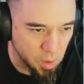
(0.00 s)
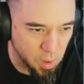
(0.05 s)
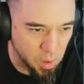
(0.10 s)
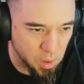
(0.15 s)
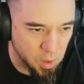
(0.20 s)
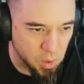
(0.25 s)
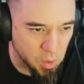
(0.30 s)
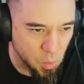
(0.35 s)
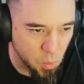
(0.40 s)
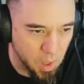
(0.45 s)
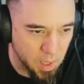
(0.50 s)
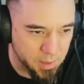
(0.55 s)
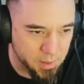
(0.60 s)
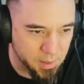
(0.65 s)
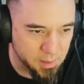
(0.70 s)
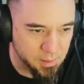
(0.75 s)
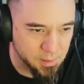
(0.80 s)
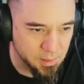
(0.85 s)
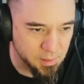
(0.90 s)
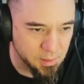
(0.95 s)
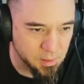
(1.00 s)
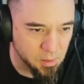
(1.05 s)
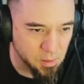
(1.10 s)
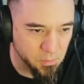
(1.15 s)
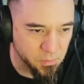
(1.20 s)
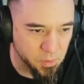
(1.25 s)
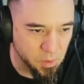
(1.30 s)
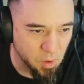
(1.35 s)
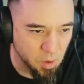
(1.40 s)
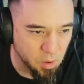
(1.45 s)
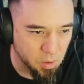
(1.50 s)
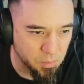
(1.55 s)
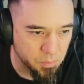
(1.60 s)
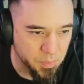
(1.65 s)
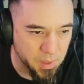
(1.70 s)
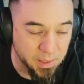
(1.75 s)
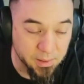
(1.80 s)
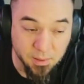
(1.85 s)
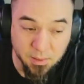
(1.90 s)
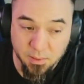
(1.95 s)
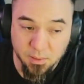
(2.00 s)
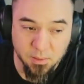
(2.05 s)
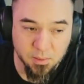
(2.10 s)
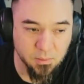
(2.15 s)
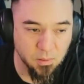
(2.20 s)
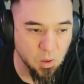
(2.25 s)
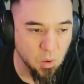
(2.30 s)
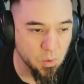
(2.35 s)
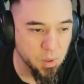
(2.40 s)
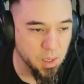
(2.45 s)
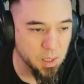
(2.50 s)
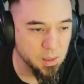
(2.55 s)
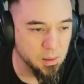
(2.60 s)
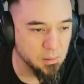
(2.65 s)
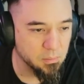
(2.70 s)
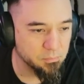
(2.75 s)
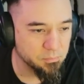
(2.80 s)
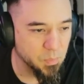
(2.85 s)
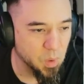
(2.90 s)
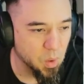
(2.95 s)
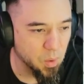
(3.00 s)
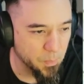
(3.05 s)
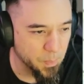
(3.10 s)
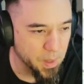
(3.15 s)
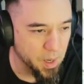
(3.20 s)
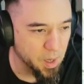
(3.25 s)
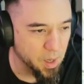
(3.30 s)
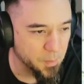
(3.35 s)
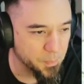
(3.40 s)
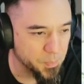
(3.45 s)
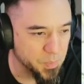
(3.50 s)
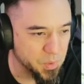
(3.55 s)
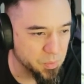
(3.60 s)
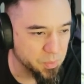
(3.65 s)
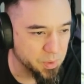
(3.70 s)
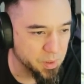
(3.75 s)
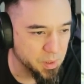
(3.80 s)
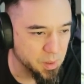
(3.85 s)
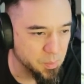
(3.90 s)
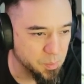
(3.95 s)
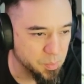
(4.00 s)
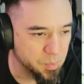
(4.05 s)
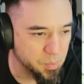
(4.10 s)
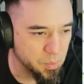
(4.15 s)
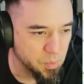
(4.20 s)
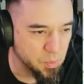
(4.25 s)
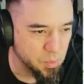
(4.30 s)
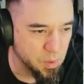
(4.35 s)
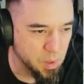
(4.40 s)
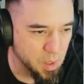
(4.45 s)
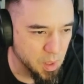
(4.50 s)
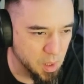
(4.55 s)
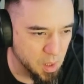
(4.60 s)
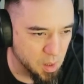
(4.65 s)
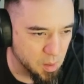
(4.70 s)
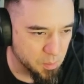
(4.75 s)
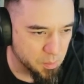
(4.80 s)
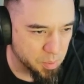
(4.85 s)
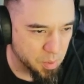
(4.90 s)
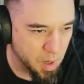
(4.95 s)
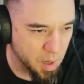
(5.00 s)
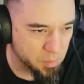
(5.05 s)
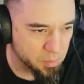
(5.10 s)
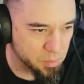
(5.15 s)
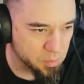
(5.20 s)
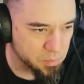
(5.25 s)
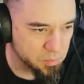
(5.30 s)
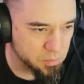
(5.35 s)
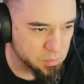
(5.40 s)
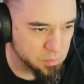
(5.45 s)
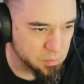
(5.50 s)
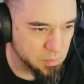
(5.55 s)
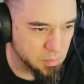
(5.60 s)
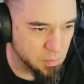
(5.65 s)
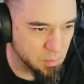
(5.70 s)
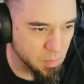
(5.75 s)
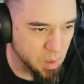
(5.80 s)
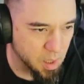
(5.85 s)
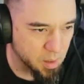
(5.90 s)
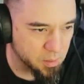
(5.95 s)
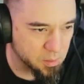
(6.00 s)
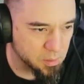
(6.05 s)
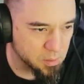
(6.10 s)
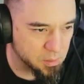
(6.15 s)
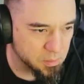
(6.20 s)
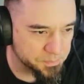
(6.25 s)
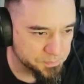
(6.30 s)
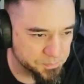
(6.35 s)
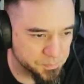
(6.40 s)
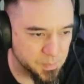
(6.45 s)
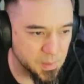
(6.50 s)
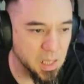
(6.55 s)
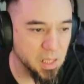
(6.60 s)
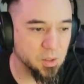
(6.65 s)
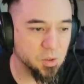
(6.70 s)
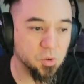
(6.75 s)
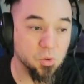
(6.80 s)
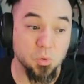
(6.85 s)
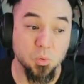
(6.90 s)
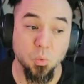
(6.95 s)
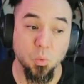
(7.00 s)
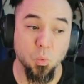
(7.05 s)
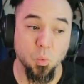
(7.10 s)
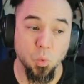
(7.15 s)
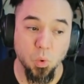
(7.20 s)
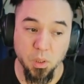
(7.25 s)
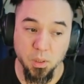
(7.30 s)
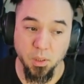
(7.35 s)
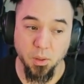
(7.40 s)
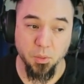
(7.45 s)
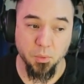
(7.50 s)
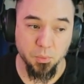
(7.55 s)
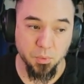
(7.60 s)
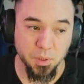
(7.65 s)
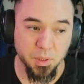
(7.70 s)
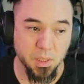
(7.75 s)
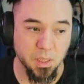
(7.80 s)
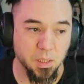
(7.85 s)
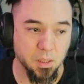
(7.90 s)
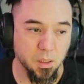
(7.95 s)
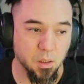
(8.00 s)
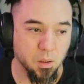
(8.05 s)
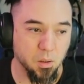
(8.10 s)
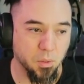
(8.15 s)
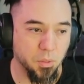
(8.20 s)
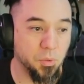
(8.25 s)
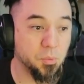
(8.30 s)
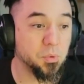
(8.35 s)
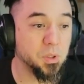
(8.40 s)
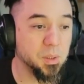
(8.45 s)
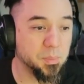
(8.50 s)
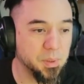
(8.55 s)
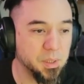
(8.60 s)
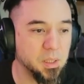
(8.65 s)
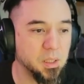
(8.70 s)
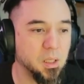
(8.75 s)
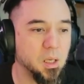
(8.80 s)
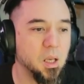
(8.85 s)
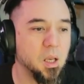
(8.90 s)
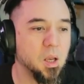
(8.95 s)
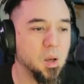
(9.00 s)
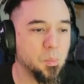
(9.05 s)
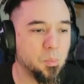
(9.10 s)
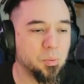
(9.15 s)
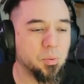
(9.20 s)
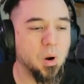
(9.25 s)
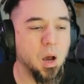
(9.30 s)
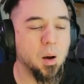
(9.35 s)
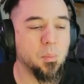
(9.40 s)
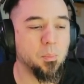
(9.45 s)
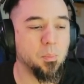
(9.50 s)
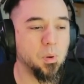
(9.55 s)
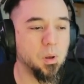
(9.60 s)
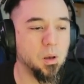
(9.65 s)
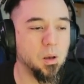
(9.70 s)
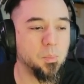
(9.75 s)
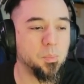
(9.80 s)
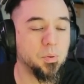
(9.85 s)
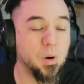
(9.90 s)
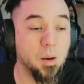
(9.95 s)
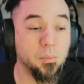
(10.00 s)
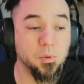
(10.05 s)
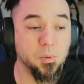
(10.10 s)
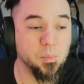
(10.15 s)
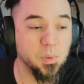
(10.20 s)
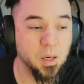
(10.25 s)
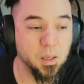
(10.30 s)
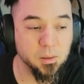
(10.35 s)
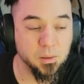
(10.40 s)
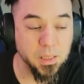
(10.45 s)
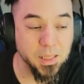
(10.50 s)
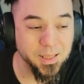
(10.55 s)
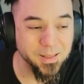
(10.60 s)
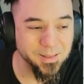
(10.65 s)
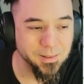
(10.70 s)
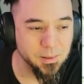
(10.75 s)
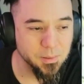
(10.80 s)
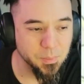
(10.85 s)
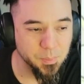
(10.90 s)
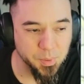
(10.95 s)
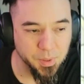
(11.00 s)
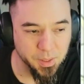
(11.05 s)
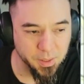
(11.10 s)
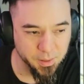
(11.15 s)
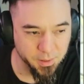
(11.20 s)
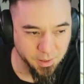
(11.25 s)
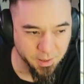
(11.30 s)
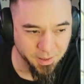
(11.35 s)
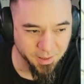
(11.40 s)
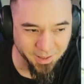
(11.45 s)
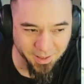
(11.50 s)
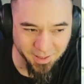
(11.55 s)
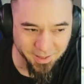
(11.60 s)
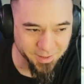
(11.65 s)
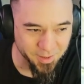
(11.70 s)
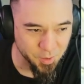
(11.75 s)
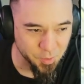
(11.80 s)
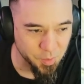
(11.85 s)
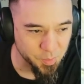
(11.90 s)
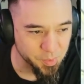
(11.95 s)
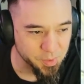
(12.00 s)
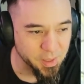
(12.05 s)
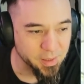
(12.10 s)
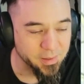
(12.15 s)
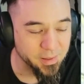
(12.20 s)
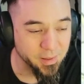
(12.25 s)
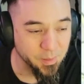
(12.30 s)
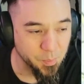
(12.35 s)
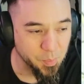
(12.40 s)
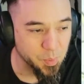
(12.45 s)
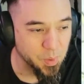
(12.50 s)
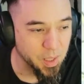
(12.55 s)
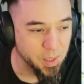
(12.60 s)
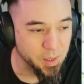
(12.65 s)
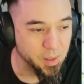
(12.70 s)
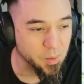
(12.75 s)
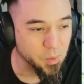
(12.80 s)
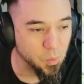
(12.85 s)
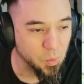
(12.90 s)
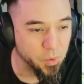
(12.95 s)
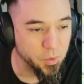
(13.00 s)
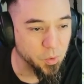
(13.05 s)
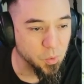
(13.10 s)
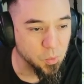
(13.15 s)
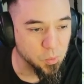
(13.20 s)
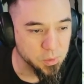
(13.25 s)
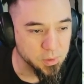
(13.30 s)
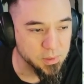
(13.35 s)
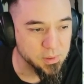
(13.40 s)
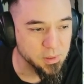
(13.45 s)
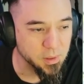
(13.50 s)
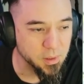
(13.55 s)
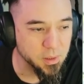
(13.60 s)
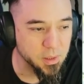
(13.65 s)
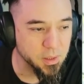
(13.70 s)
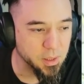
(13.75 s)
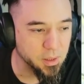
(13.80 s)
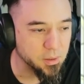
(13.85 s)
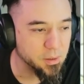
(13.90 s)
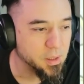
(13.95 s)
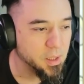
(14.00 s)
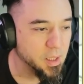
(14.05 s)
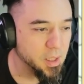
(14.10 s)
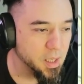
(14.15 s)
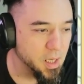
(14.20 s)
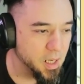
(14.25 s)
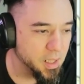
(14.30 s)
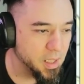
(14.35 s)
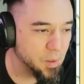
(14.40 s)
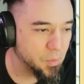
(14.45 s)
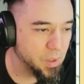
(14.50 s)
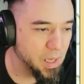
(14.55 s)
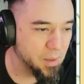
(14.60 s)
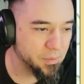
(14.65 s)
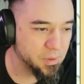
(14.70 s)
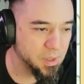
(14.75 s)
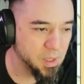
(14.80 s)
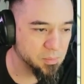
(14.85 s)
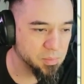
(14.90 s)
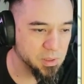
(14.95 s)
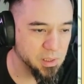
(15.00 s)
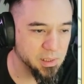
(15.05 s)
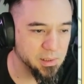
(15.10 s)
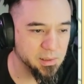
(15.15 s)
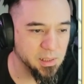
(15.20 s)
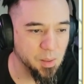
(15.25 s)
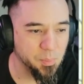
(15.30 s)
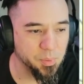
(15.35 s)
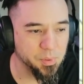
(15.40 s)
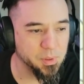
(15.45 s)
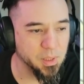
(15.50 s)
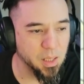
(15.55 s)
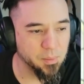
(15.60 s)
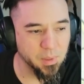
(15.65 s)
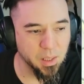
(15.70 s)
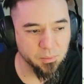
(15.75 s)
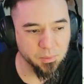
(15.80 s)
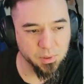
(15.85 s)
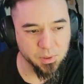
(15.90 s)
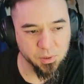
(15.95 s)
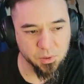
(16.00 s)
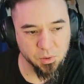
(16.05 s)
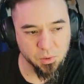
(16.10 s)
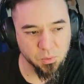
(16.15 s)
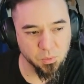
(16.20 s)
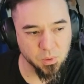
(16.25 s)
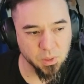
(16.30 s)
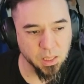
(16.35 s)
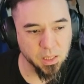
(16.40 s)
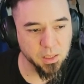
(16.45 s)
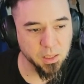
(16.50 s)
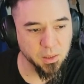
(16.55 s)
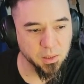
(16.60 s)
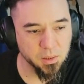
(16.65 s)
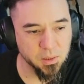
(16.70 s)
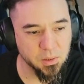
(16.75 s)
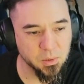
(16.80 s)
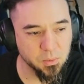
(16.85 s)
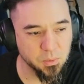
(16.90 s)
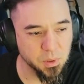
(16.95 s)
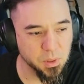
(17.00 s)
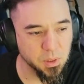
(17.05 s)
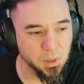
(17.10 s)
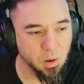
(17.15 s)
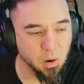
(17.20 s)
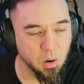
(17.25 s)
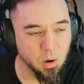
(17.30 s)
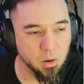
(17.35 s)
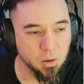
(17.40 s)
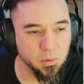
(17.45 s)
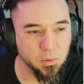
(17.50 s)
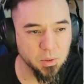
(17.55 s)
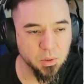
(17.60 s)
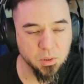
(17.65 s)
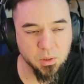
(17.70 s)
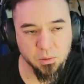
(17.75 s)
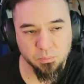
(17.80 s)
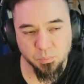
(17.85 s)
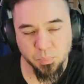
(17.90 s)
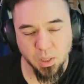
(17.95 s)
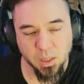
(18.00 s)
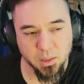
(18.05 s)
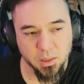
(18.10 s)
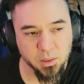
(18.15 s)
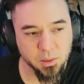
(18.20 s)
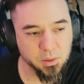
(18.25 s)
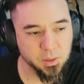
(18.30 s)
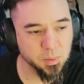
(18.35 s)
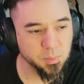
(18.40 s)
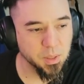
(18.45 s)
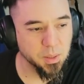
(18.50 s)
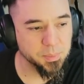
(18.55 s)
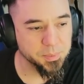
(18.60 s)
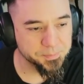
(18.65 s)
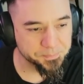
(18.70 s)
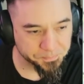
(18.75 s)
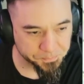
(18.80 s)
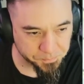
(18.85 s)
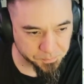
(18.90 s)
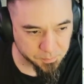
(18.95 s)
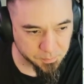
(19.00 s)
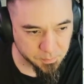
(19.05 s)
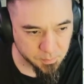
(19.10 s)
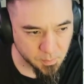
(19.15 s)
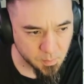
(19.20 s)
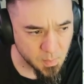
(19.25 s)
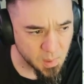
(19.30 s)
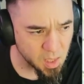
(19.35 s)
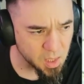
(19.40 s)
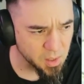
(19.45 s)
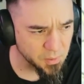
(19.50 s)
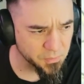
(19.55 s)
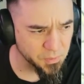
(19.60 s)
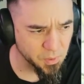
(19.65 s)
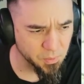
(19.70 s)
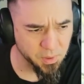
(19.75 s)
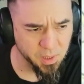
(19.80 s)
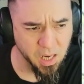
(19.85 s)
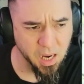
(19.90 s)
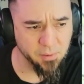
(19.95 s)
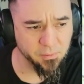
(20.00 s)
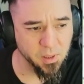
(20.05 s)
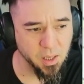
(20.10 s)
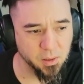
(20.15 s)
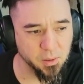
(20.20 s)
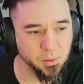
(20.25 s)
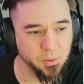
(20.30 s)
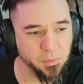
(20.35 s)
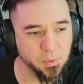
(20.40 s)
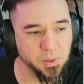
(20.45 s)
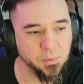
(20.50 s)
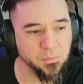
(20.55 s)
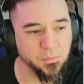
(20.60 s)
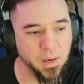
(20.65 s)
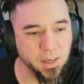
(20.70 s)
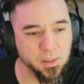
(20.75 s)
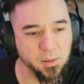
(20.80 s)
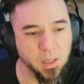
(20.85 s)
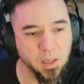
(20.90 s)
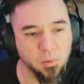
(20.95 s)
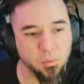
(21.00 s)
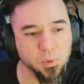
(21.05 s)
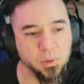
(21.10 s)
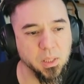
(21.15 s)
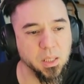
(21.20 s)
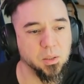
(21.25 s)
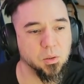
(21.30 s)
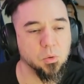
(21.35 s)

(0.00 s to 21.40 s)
Nuada's silver arm, that's okay. 3D problem model. Not sure what a 3D or 3B problem model is, but it's a triple S and probably the coolest looking here. And then we have a double S Zeppelin. I'm not really sure what any of these three are. You can probably look them up if you already have Lotto 3 and find out what they do